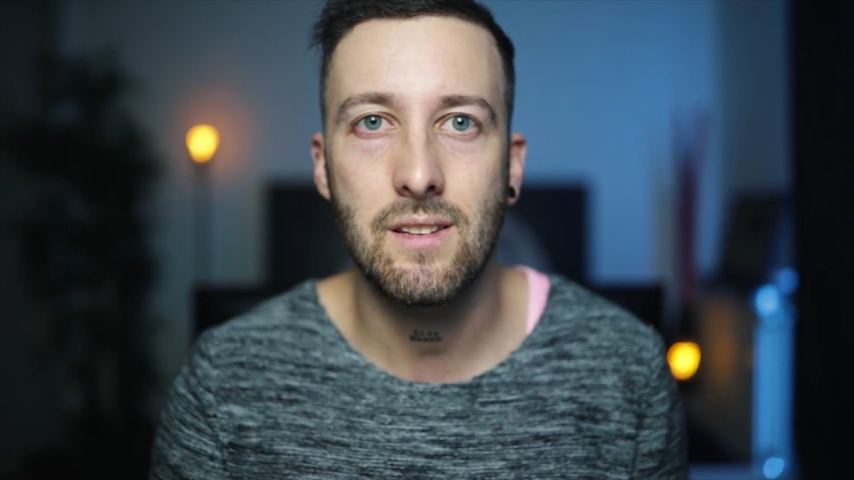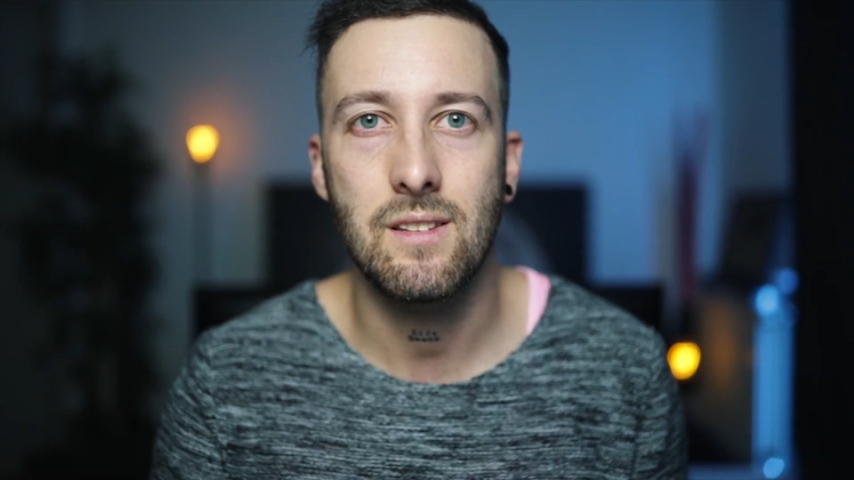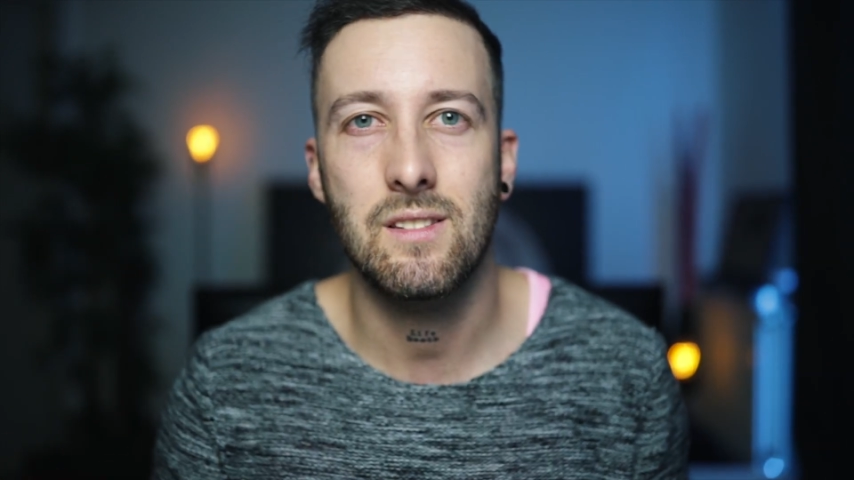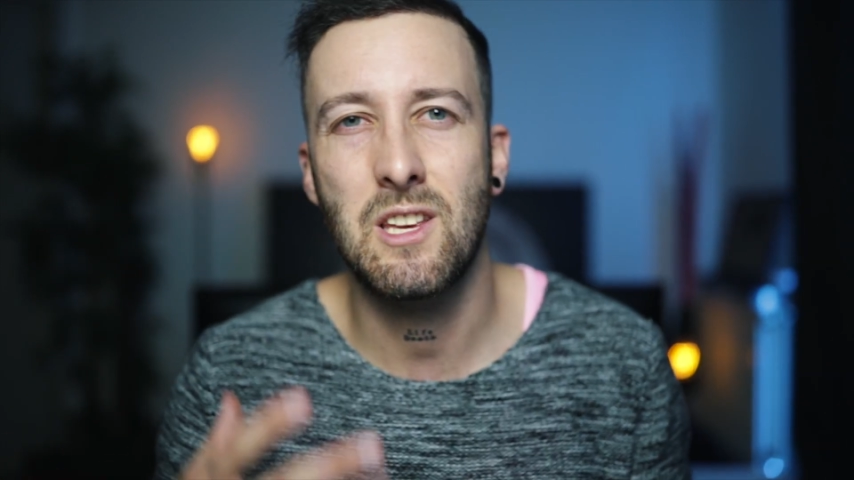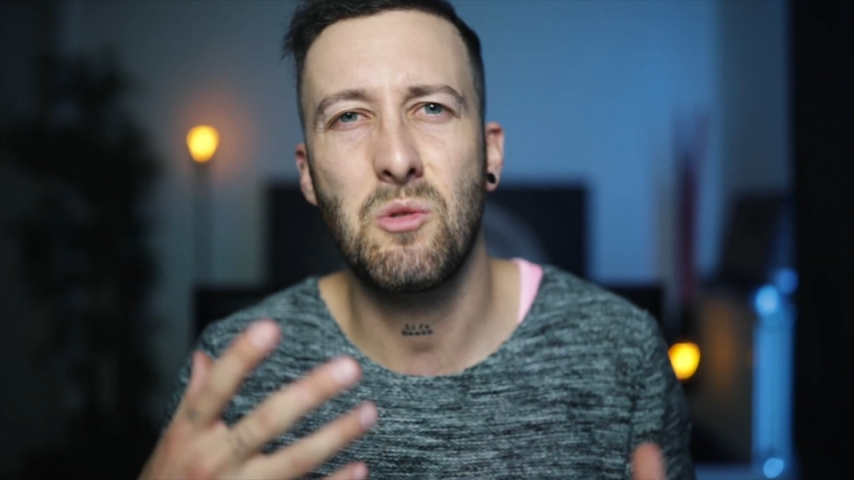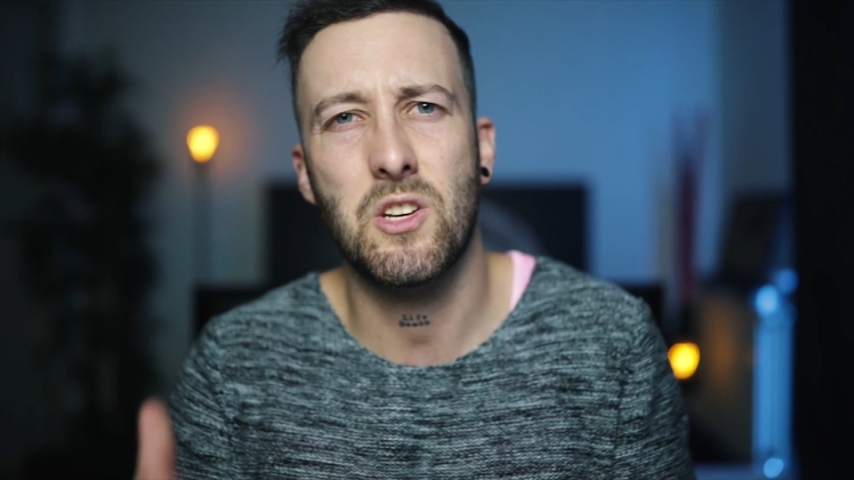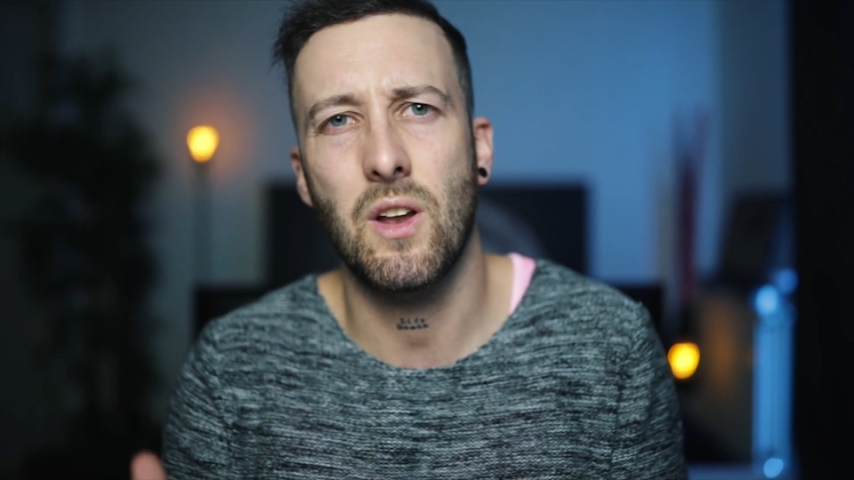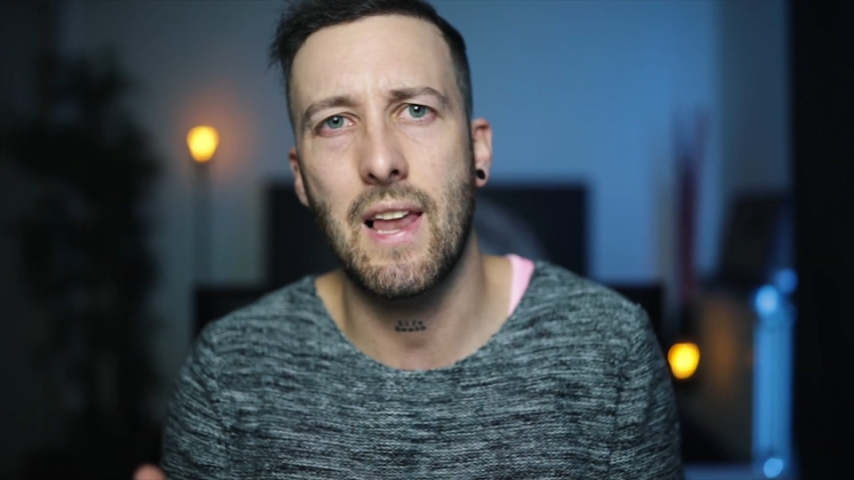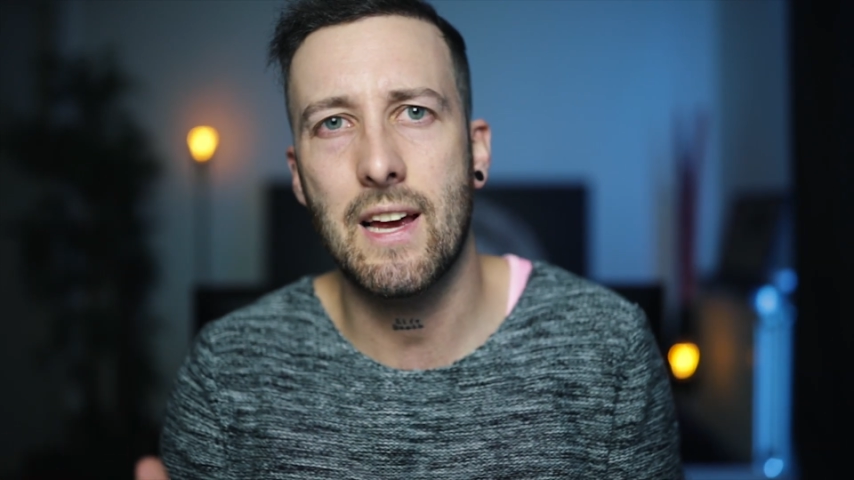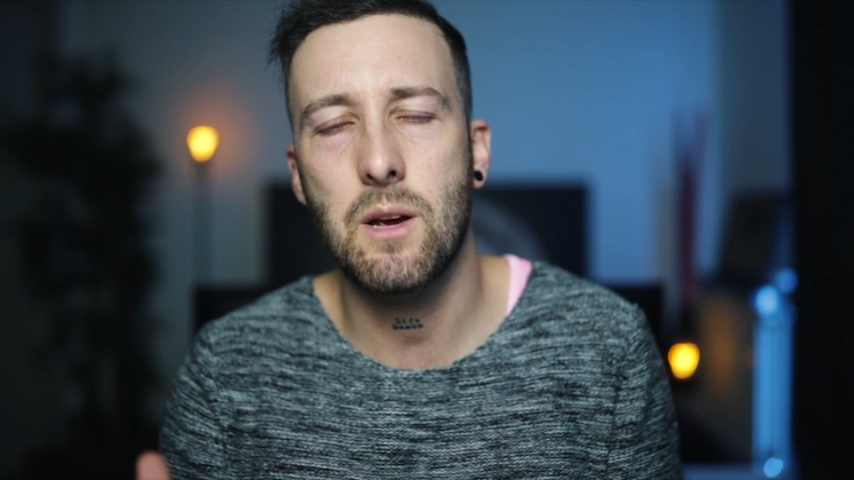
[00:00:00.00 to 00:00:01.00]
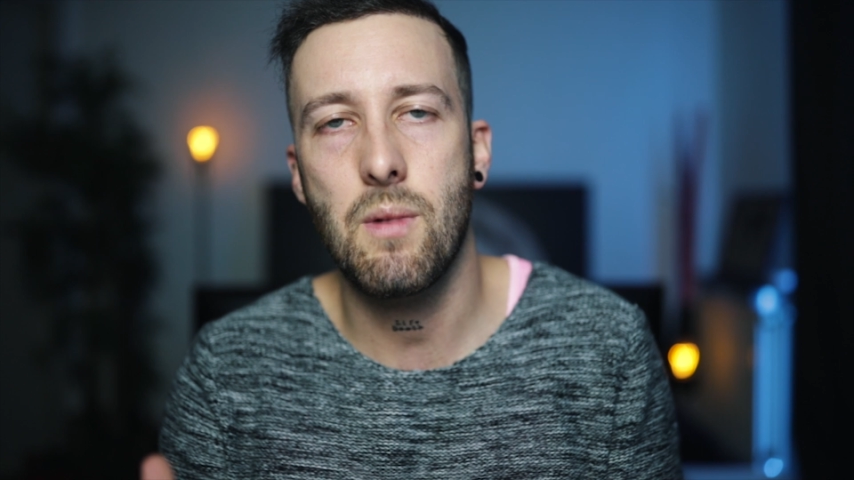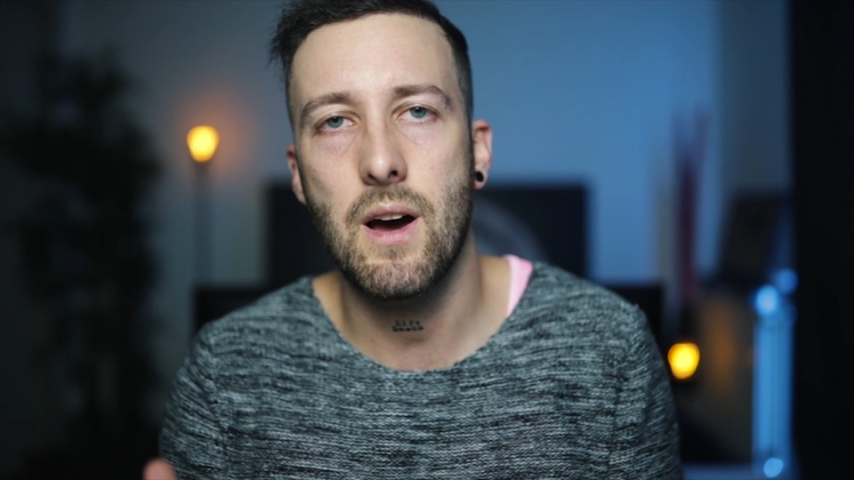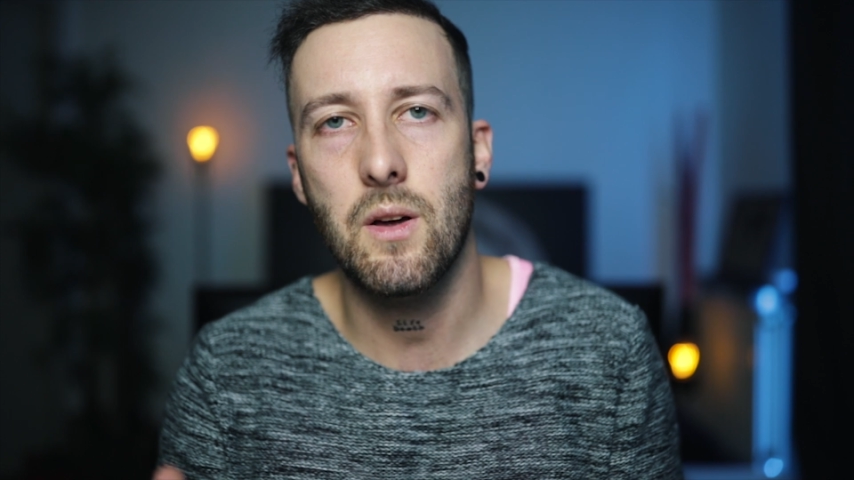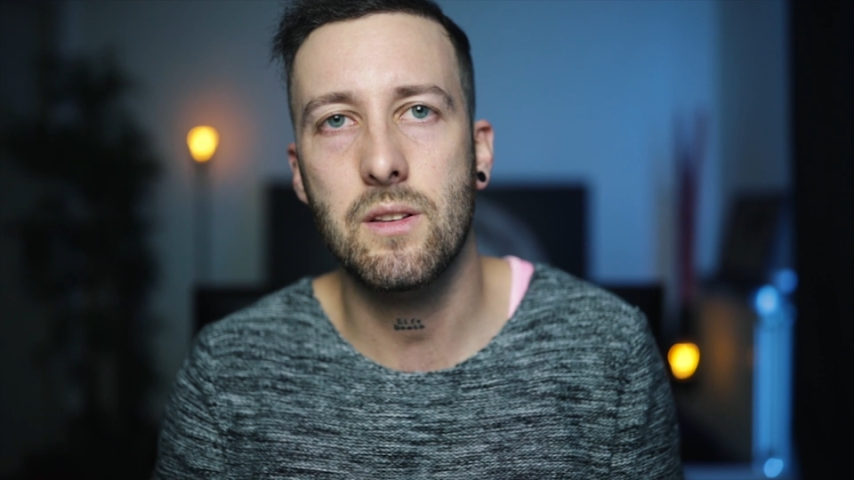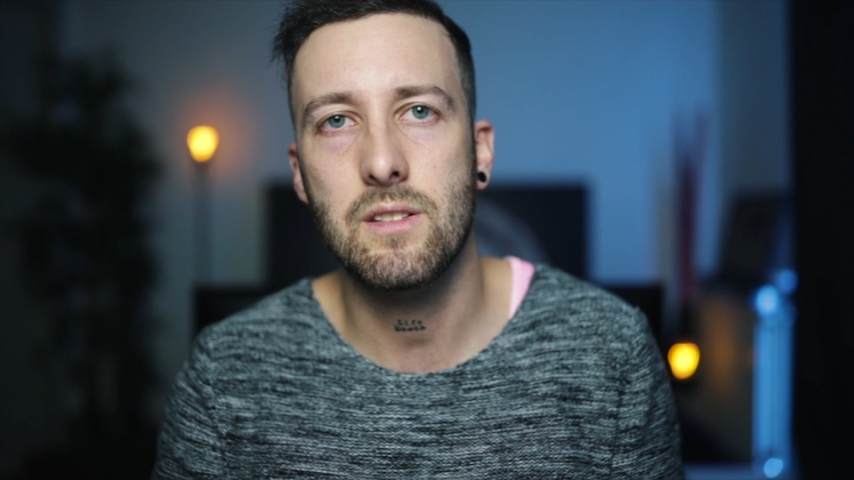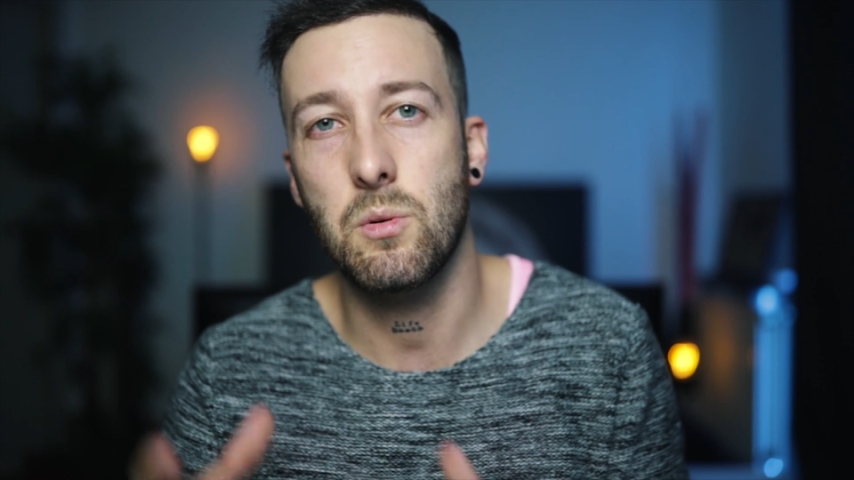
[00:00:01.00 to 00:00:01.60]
see what you like about it,